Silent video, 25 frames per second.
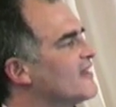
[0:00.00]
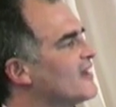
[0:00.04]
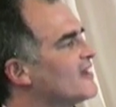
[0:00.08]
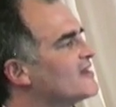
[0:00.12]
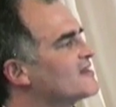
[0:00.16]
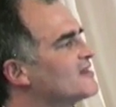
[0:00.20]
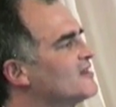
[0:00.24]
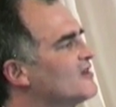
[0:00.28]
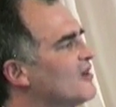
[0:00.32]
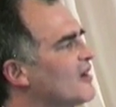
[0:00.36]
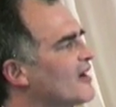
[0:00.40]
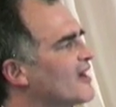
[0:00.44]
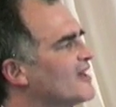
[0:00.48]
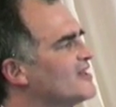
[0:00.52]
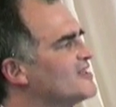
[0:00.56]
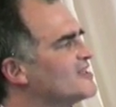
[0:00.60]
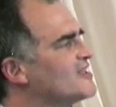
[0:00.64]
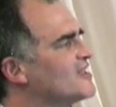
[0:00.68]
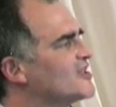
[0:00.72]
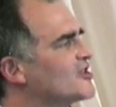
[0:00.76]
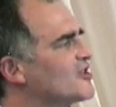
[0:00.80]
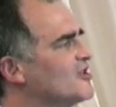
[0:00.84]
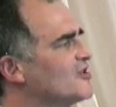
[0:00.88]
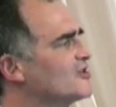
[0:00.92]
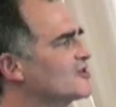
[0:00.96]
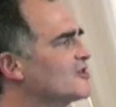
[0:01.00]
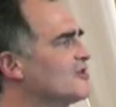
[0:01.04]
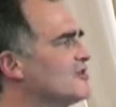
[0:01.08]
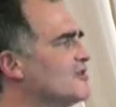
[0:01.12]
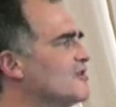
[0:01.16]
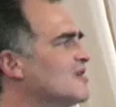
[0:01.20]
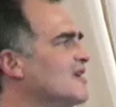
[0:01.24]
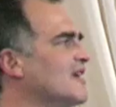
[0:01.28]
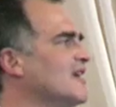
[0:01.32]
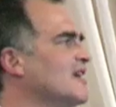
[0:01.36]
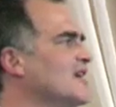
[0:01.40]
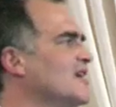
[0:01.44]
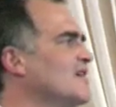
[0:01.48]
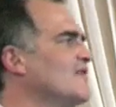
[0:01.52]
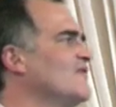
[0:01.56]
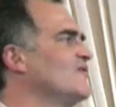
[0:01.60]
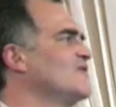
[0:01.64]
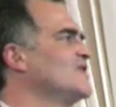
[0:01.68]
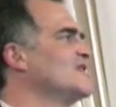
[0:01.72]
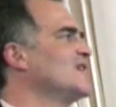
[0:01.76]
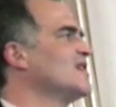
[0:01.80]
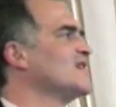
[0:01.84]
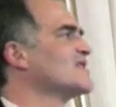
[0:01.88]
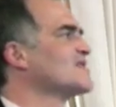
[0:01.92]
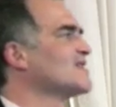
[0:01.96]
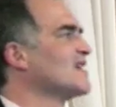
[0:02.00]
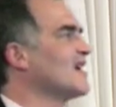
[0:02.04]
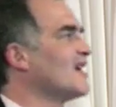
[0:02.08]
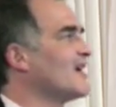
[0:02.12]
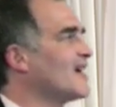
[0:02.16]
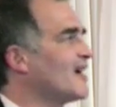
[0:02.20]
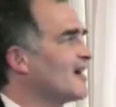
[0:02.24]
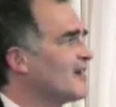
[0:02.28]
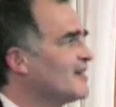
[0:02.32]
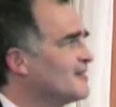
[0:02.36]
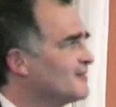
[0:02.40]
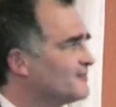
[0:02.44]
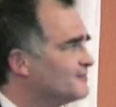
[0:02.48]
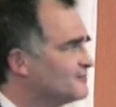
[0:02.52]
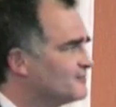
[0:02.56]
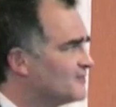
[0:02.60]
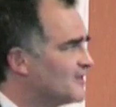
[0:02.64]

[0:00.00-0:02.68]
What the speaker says: is an organization called AVSI,